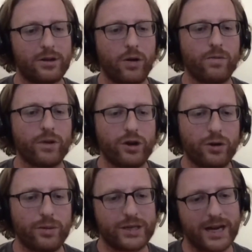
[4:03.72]
So
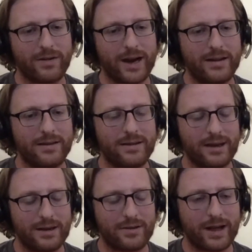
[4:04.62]
renewable generators
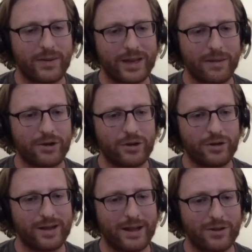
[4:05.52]
in Australia, when they
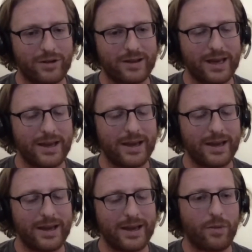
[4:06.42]
produce electricity,
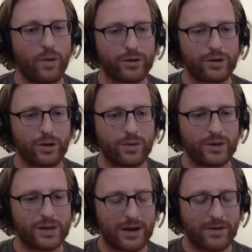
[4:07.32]
also
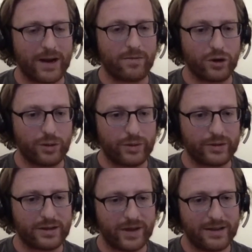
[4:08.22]
generate renewable
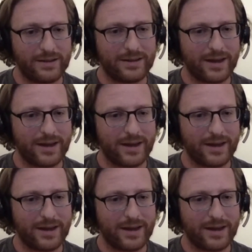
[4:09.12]
certificates.